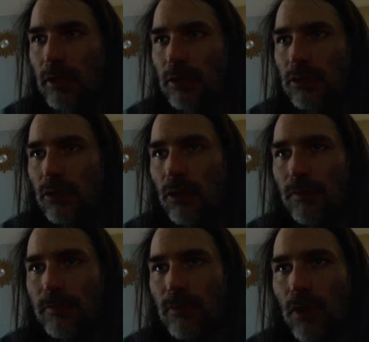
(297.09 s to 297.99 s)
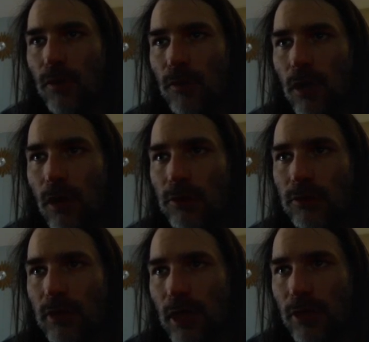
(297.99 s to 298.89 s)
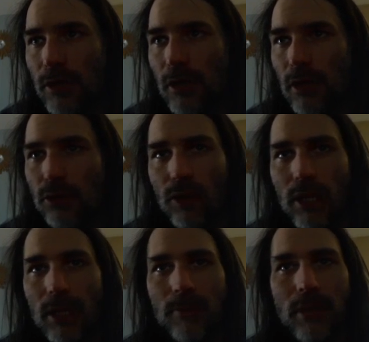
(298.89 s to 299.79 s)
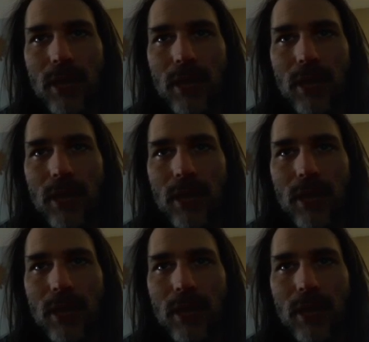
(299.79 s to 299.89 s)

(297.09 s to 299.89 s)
So overall, this was like a $30 trade, but